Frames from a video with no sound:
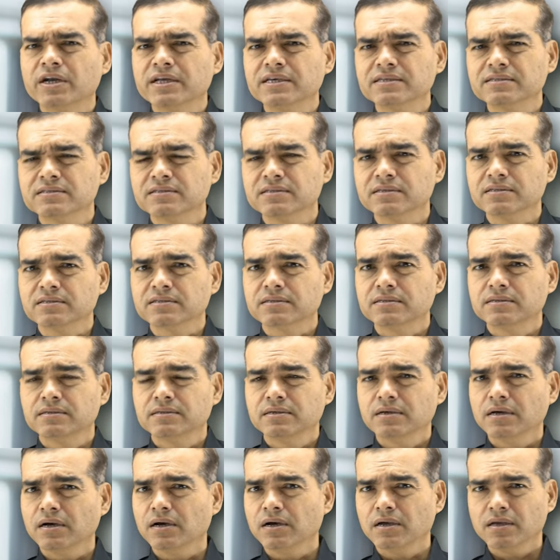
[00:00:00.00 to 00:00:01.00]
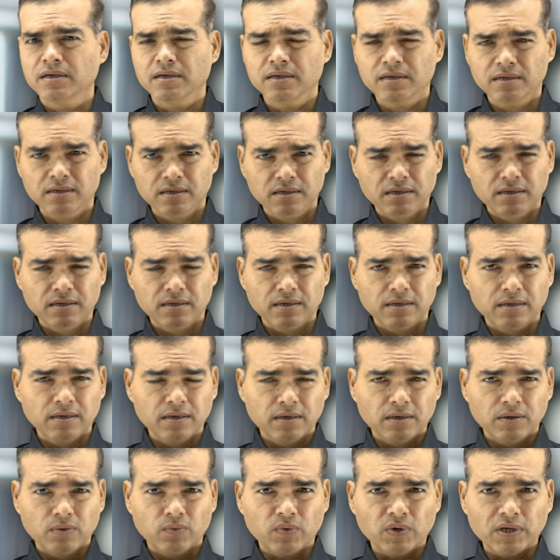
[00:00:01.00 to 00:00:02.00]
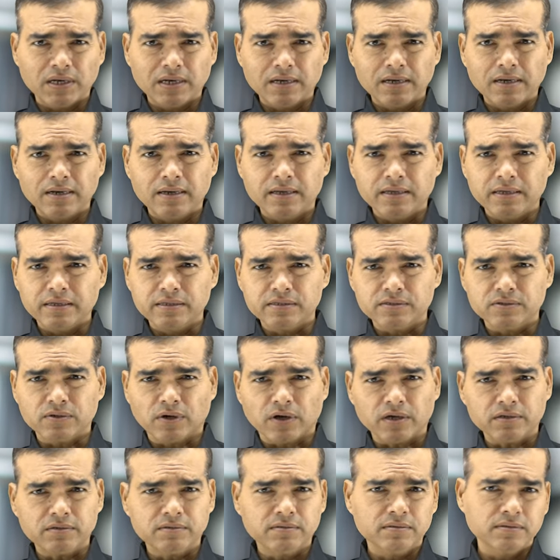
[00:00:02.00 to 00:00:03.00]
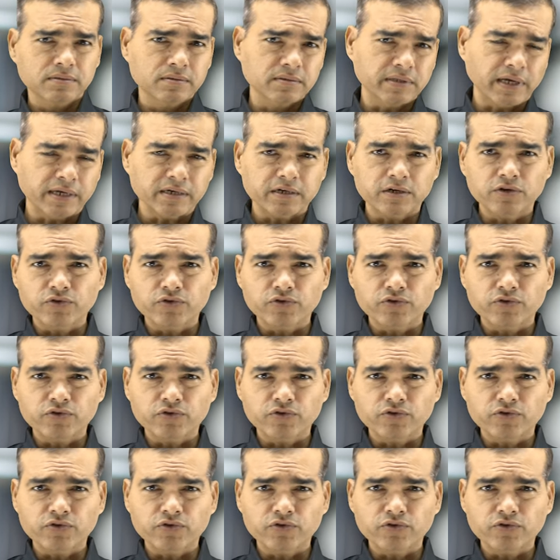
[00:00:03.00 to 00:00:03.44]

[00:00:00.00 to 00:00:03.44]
is this? Well, he's not that